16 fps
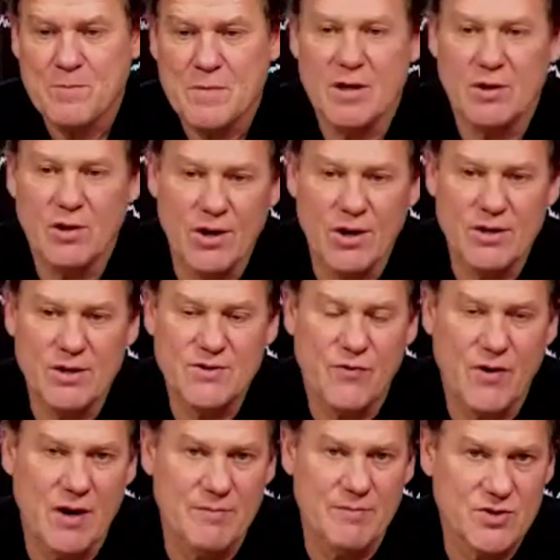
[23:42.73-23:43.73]
the large
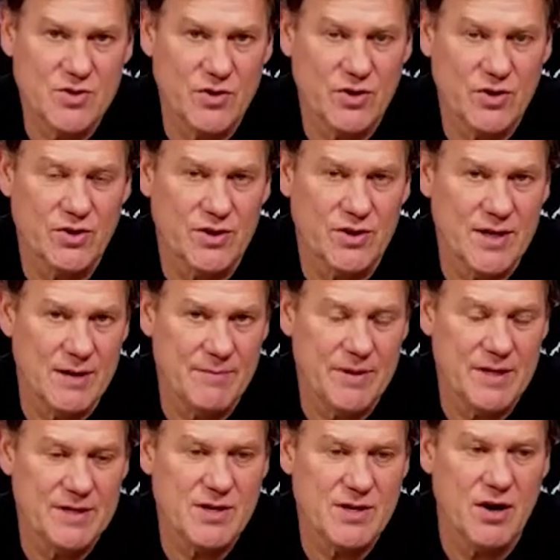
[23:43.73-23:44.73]
pharmaceutical
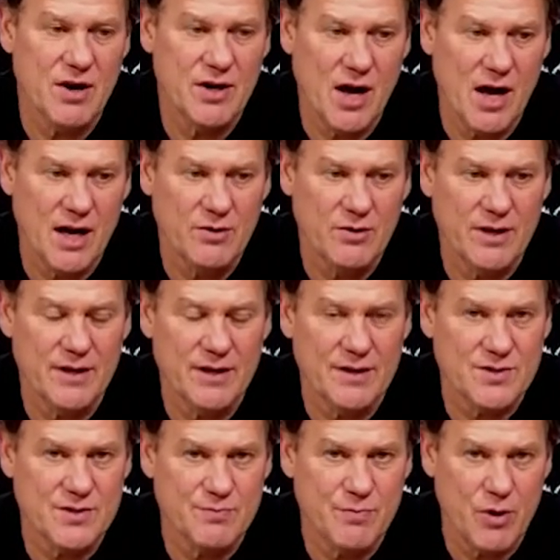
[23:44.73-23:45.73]
companies are not going to
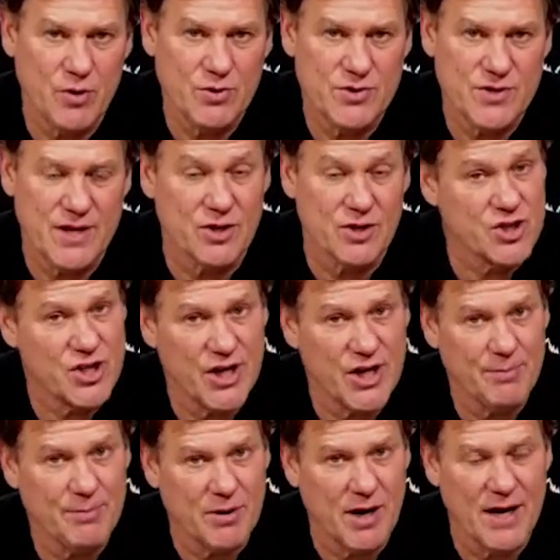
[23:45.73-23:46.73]
expose their
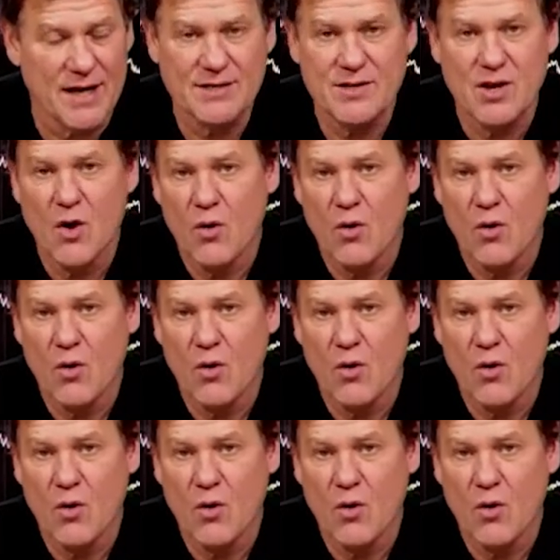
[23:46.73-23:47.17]
share price